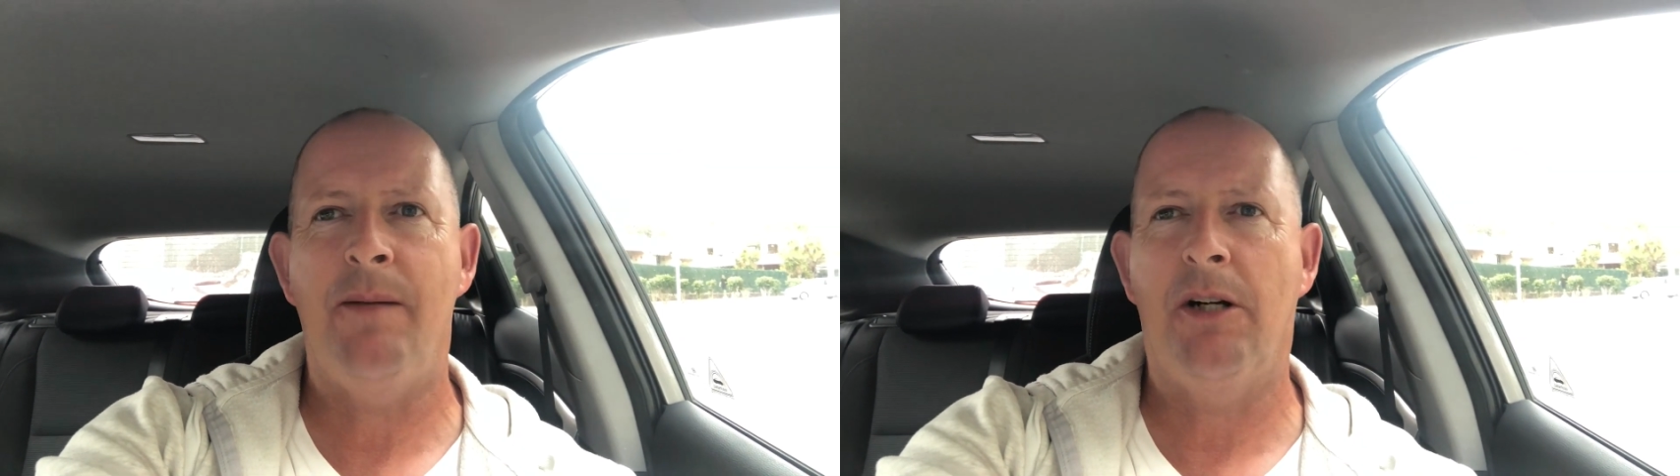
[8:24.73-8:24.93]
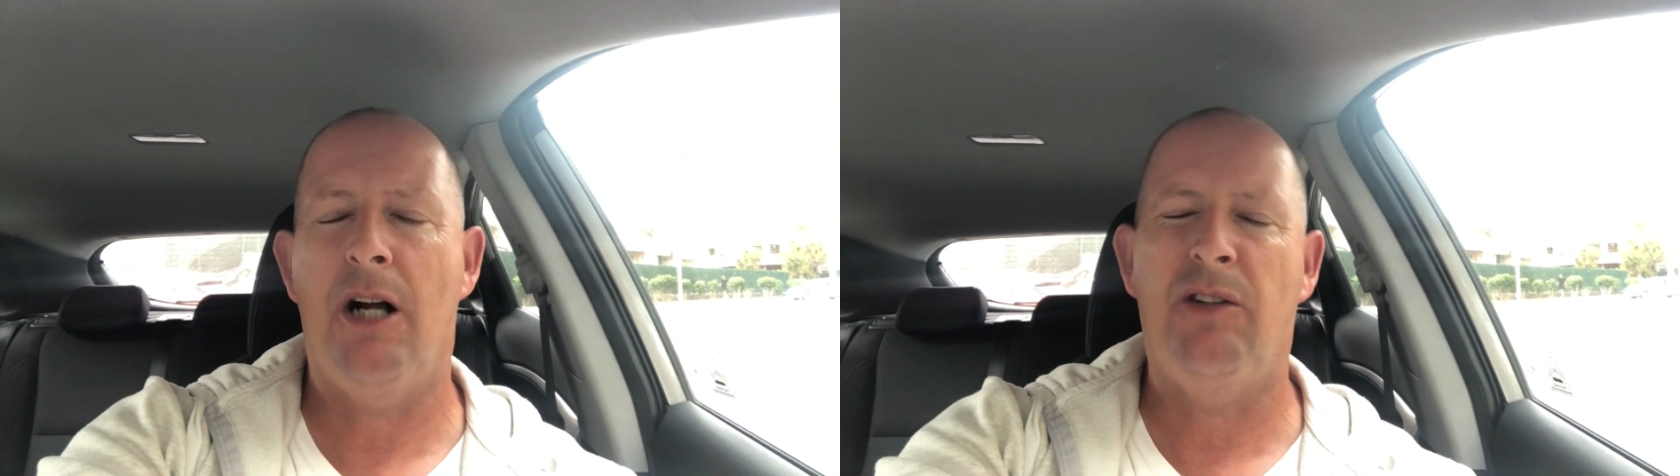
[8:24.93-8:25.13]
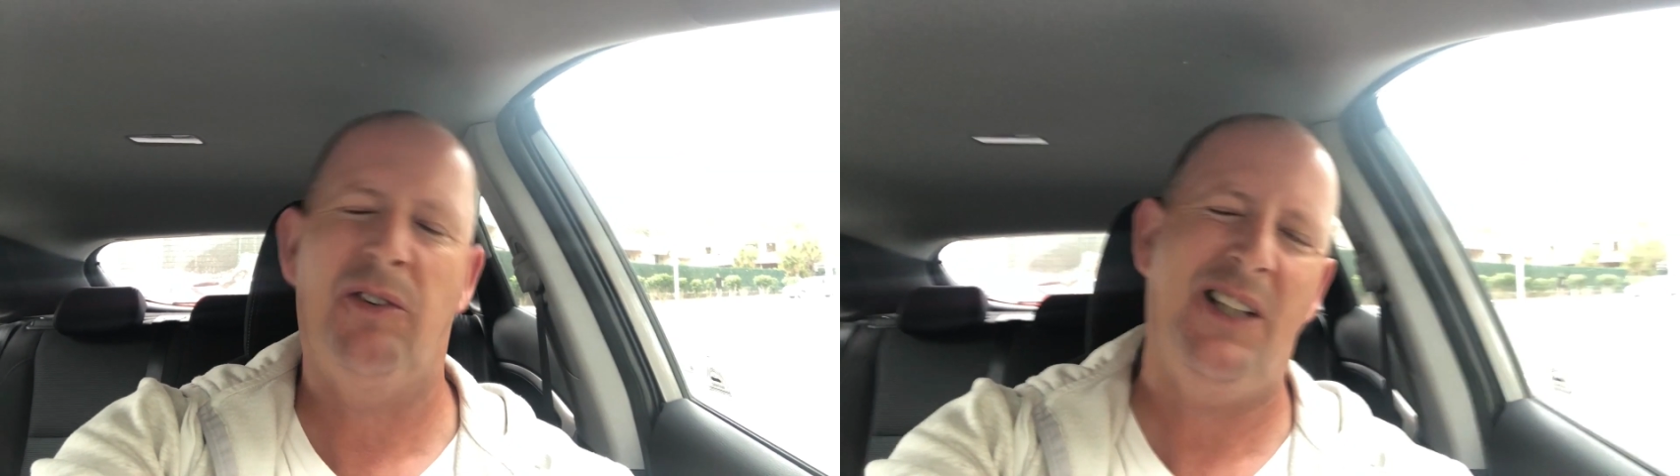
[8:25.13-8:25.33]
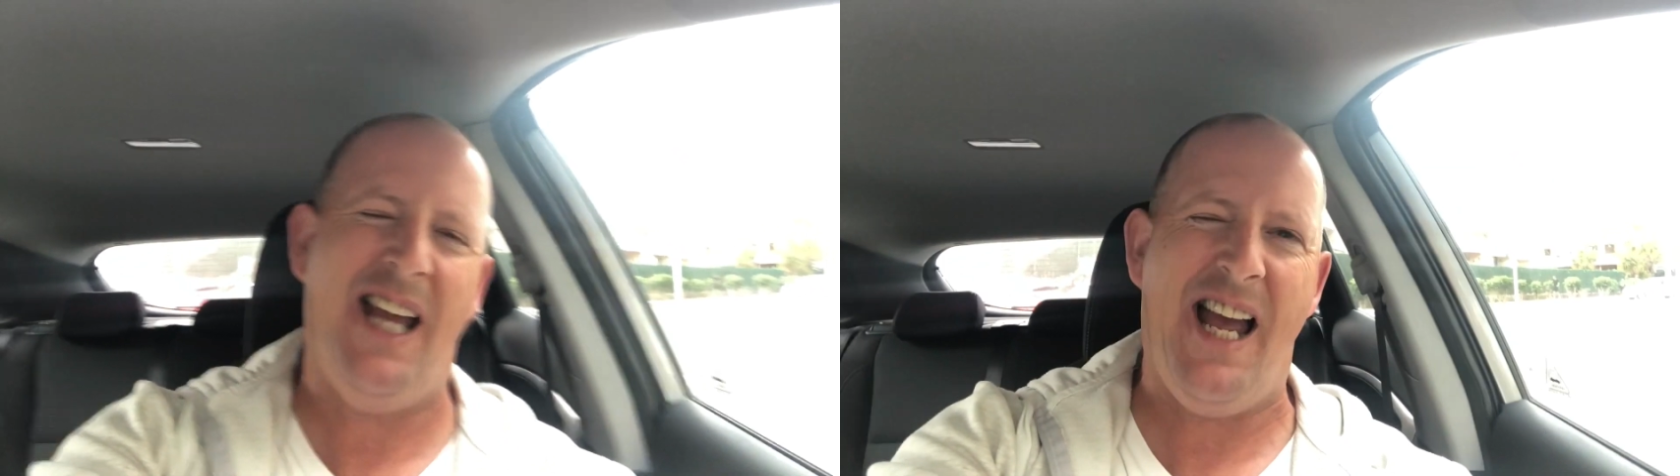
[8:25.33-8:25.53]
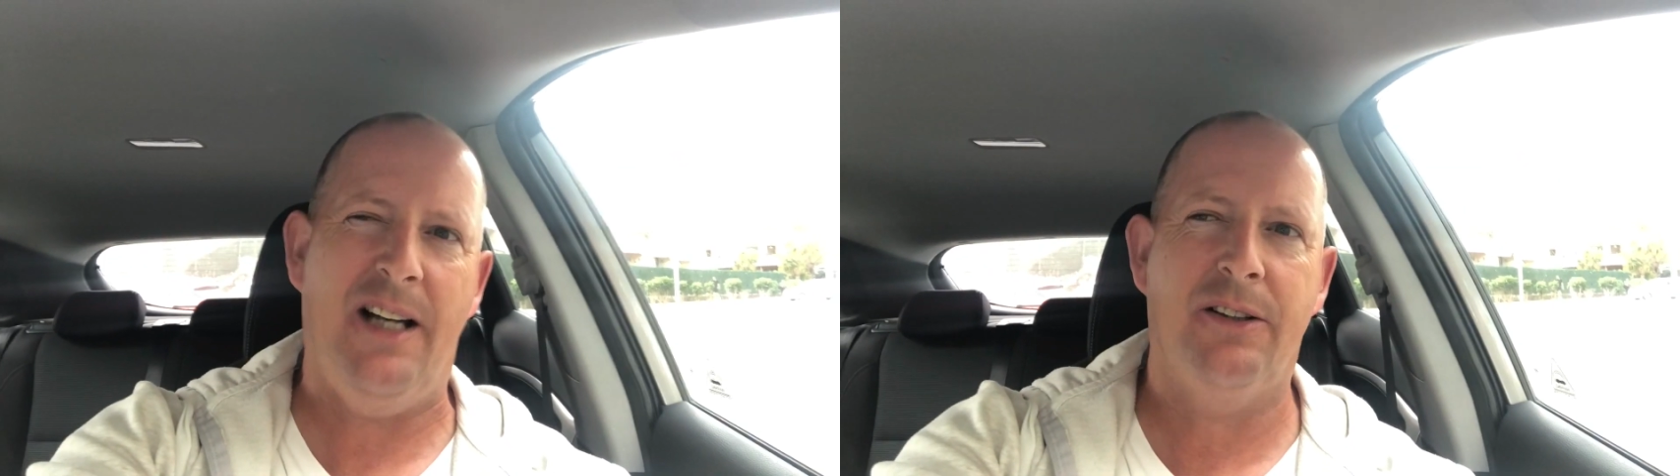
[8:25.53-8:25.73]
of golf. I'm like,
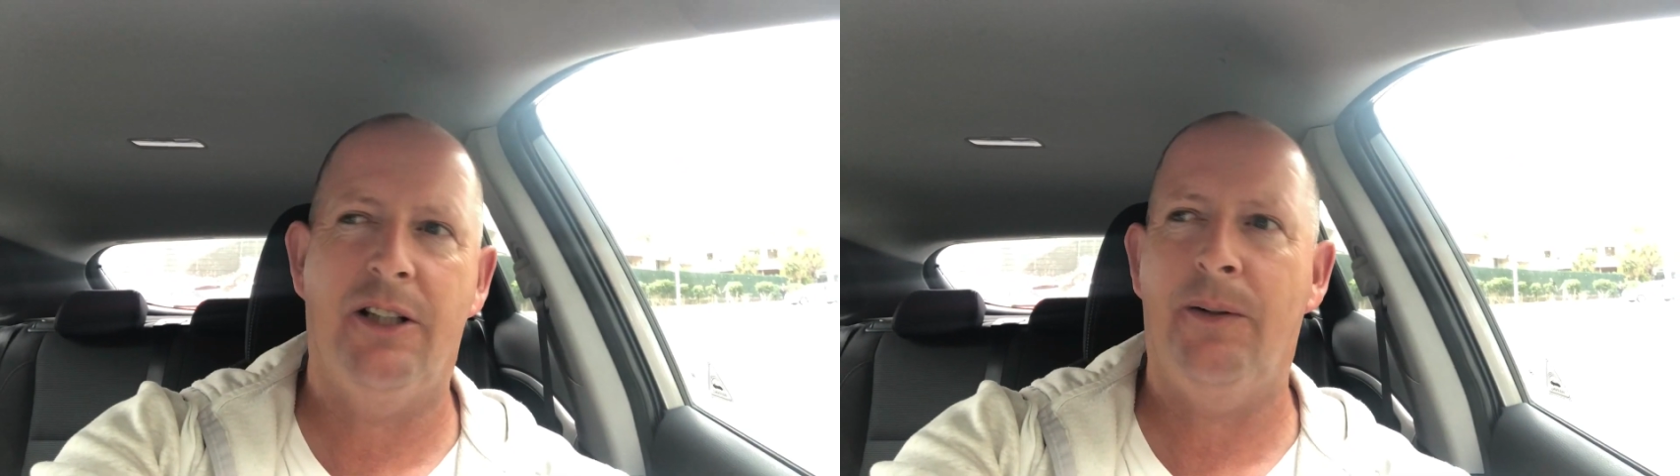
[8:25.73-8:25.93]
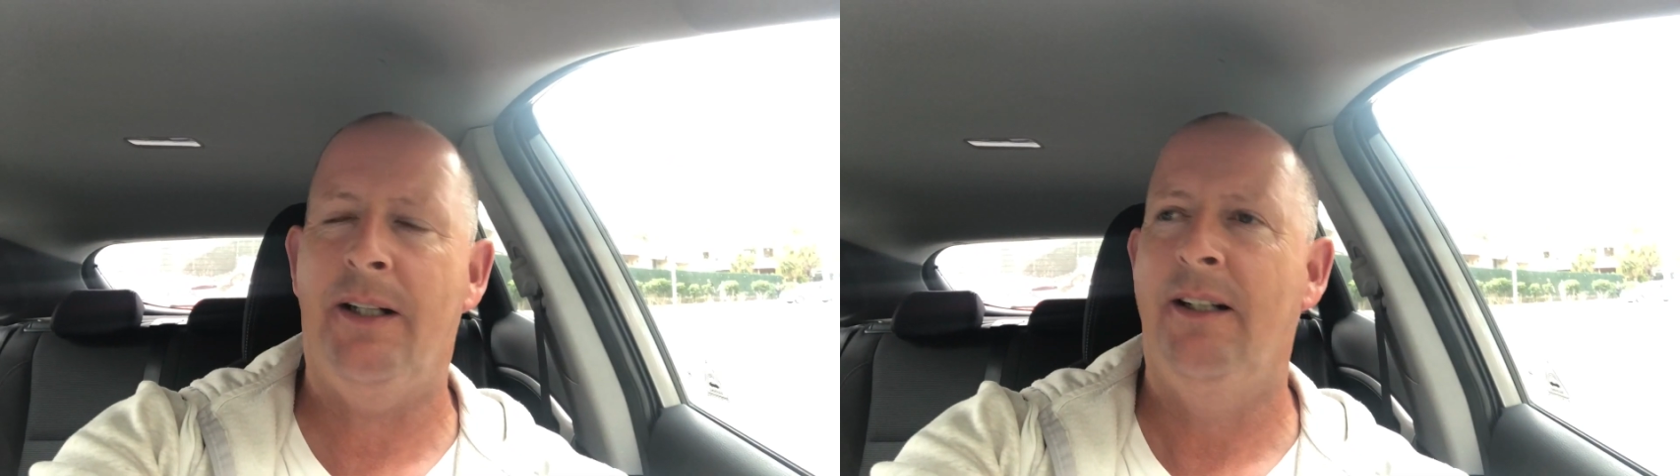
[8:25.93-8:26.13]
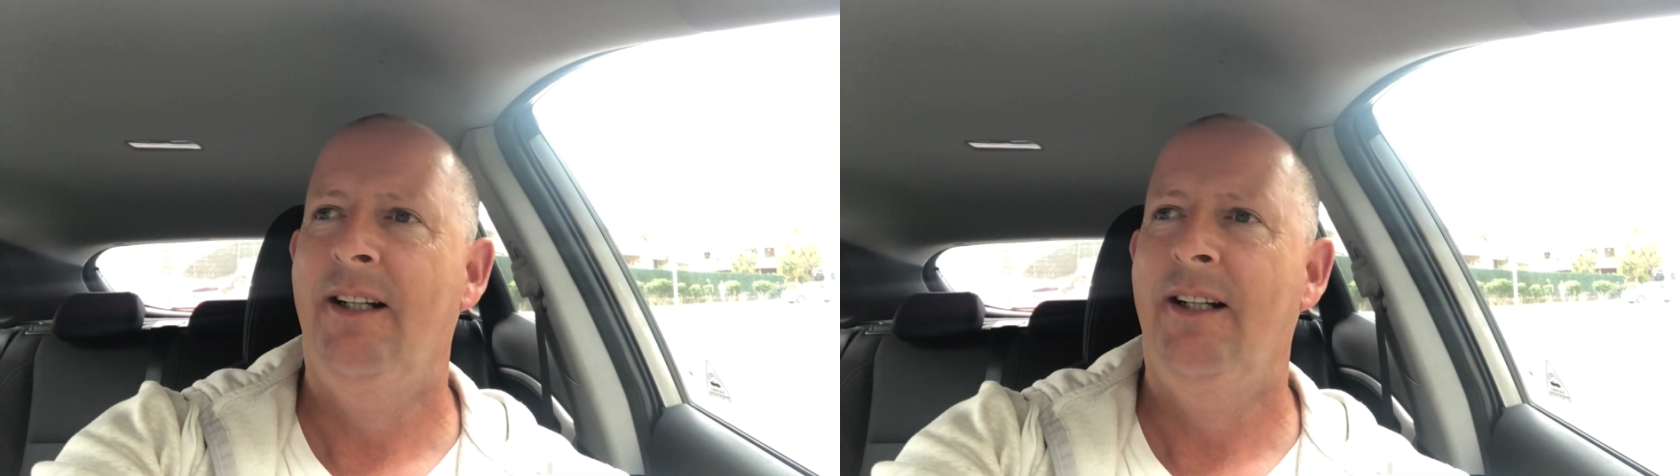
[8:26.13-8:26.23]
yeah, I'll do it.